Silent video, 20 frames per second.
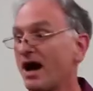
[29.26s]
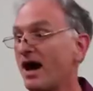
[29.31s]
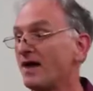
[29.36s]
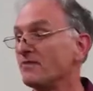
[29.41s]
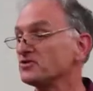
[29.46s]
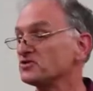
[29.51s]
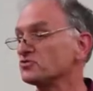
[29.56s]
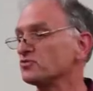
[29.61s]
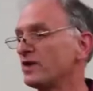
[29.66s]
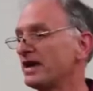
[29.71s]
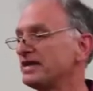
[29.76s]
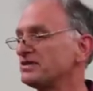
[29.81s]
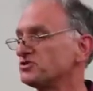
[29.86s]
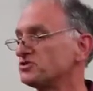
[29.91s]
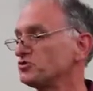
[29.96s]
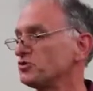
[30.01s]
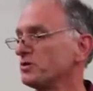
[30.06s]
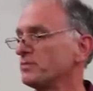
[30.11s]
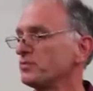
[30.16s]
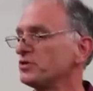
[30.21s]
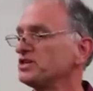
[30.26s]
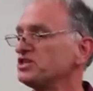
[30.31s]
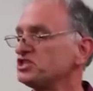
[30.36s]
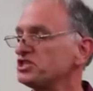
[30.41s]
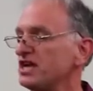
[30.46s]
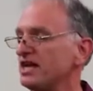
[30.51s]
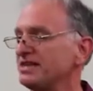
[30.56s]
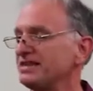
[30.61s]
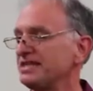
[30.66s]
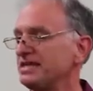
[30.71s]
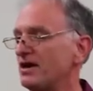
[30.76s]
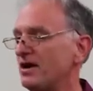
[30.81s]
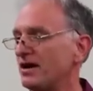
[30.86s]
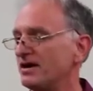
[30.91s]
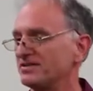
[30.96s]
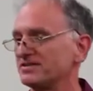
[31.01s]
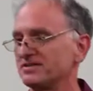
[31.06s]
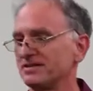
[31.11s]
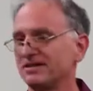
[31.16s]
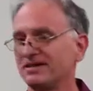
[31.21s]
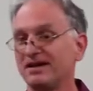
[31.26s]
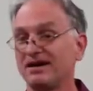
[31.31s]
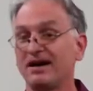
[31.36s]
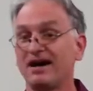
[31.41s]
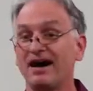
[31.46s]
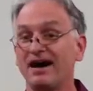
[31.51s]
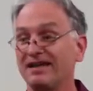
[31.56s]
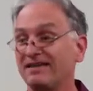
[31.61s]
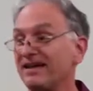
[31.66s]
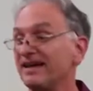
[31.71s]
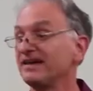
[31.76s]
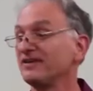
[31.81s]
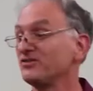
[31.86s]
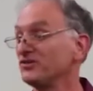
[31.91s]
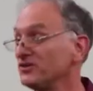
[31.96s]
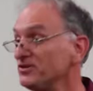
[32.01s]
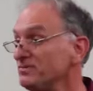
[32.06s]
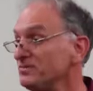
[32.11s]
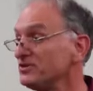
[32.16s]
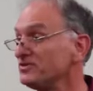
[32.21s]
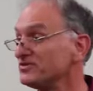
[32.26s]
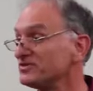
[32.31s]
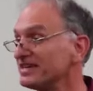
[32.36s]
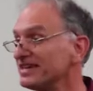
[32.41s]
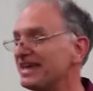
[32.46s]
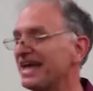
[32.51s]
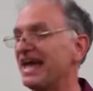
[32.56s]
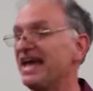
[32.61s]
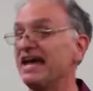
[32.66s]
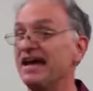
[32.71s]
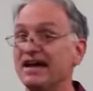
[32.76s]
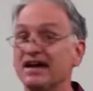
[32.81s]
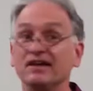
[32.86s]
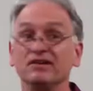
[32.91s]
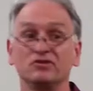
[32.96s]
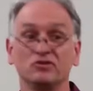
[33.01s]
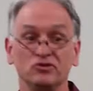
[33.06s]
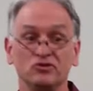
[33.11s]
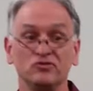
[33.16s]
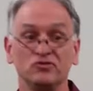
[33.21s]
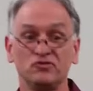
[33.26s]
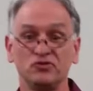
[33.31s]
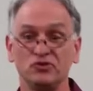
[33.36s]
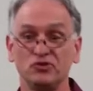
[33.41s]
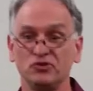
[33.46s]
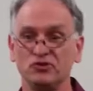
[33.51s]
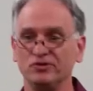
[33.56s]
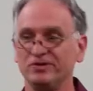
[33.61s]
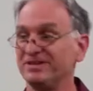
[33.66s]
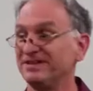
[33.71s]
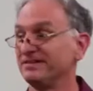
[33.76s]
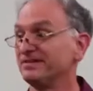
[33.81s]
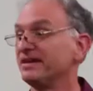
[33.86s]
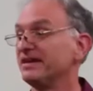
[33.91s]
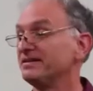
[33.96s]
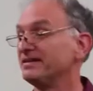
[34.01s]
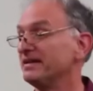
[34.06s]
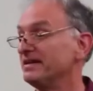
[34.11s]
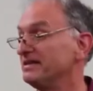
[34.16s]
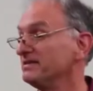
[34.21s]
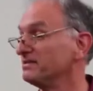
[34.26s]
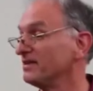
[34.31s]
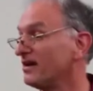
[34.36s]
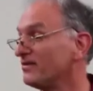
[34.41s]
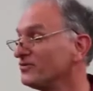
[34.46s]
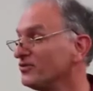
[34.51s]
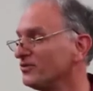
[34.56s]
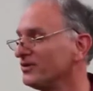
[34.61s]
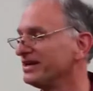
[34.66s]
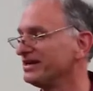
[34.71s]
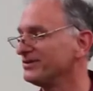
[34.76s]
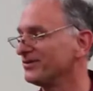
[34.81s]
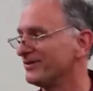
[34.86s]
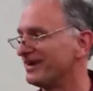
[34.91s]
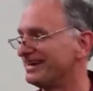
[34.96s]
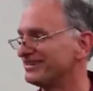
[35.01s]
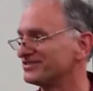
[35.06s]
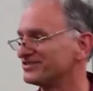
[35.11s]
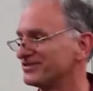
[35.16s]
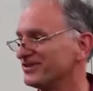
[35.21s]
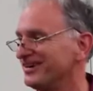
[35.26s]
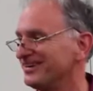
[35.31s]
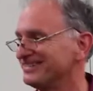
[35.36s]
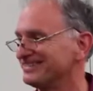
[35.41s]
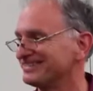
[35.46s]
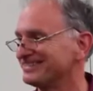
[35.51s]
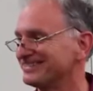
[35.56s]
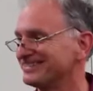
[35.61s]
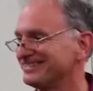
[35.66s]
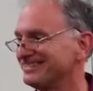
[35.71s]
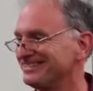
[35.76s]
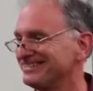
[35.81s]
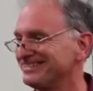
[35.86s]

I was raised to appreciate the arts. I like good music and good food, and love going to restaurants.